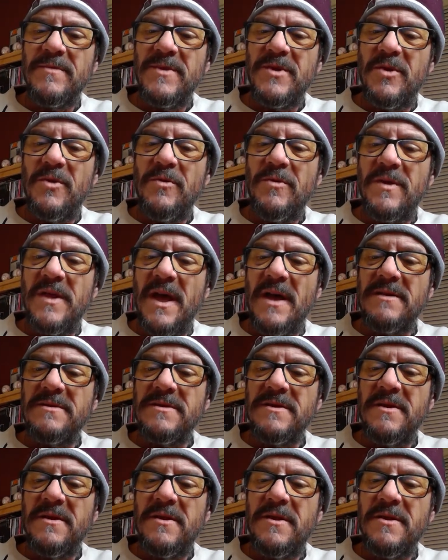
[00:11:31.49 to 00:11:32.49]

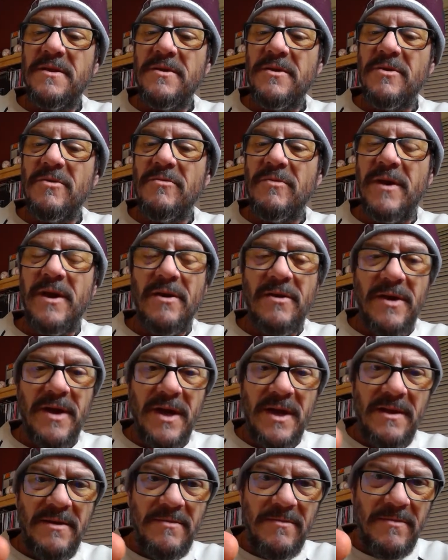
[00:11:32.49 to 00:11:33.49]
2000th career
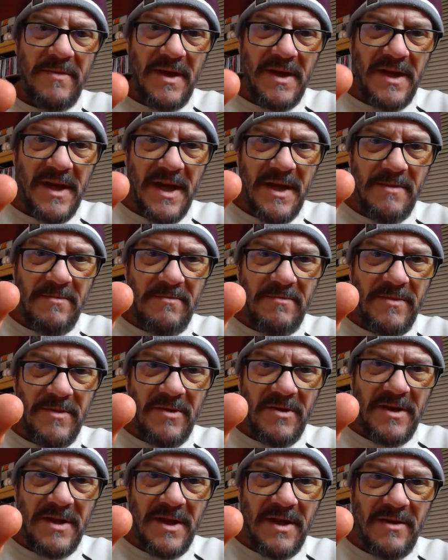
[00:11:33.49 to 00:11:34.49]
hit again,
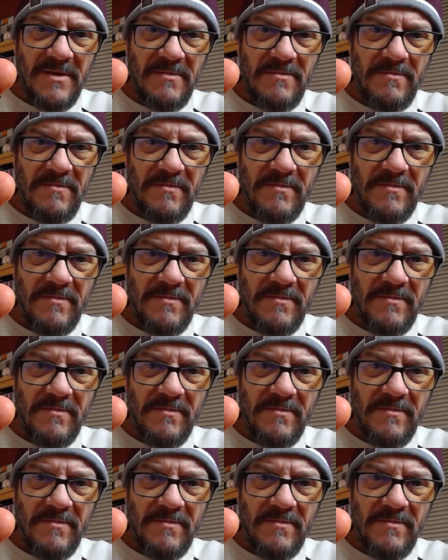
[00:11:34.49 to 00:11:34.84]
right there.